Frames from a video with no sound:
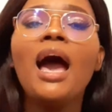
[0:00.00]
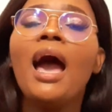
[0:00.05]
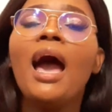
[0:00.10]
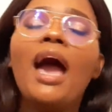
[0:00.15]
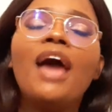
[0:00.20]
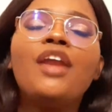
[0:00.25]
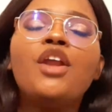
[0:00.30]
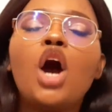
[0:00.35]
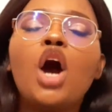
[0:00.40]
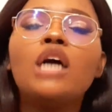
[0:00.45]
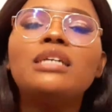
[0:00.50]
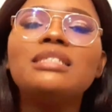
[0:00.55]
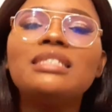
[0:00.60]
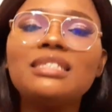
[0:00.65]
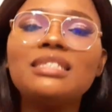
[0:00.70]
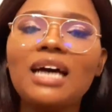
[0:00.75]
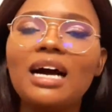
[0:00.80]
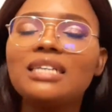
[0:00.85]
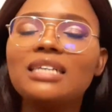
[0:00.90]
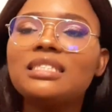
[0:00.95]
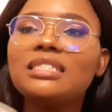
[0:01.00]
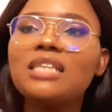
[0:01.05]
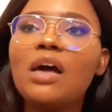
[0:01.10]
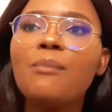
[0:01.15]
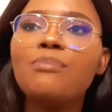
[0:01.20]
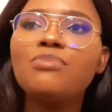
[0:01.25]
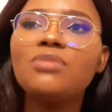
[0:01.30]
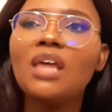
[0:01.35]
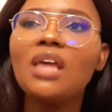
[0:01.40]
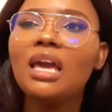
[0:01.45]
an answer,
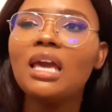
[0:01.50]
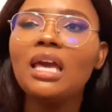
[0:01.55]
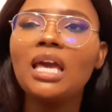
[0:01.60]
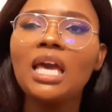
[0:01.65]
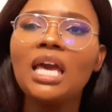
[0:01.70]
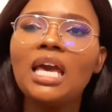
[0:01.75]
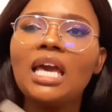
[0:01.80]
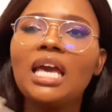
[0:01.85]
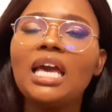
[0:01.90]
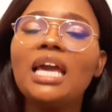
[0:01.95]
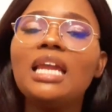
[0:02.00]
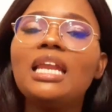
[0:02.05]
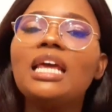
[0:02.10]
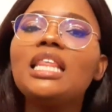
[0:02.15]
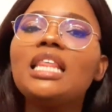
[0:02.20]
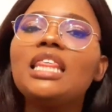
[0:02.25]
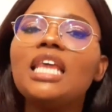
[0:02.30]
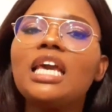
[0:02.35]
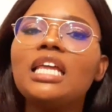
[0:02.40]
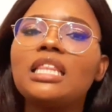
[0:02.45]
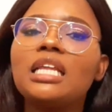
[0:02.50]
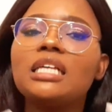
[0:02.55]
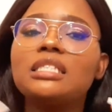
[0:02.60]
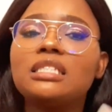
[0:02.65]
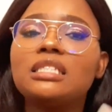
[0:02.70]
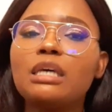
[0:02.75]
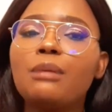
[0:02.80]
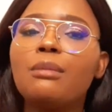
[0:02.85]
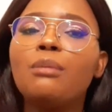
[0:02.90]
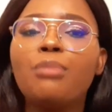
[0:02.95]
something, anything that
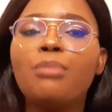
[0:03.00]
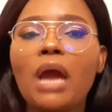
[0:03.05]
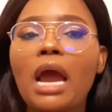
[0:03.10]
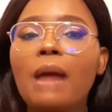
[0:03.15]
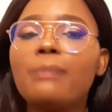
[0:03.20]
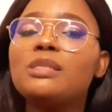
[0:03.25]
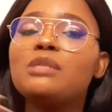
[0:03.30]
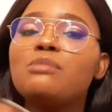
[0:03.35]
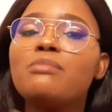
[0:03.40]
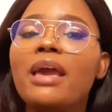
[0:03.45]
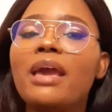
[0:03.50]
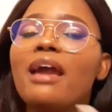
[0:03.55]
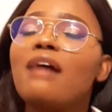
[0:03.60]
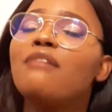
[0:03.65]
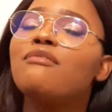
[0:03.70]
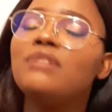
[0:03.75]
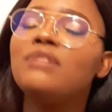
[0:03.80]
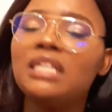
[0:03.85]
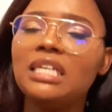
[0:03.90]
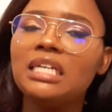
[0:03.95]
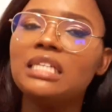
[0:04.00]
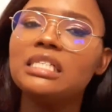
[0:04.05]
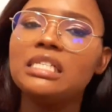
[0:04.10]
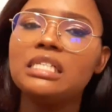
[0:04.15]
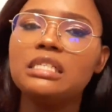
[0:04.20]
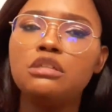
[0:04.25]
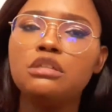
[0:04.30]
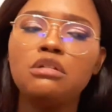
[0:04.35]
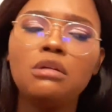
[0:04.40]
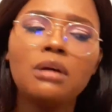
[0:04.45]
someone perhaps may have needed,
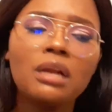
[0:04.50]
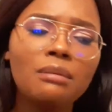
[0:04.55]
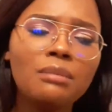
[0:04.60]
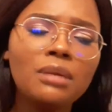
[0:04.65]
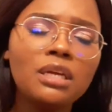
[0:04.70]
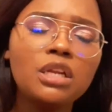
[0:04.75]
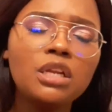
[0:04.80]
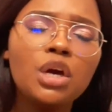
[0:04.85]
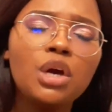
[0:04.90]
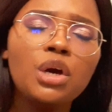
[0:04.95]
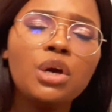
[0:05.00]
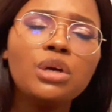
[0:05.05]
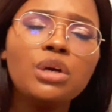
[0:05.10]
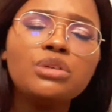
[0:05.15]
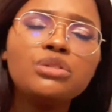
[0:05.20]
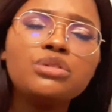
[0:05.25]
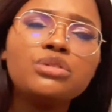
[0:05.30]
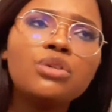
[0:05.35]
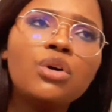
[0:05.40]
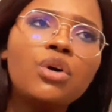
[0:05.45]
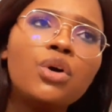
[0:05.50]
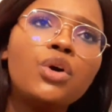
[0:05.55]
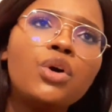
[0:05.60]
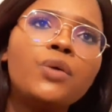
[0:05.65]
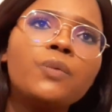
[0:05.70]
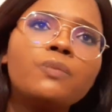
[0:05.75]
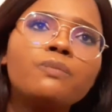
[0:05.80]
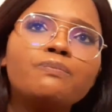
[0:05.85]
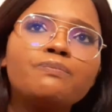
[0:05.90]
you know what I mean? So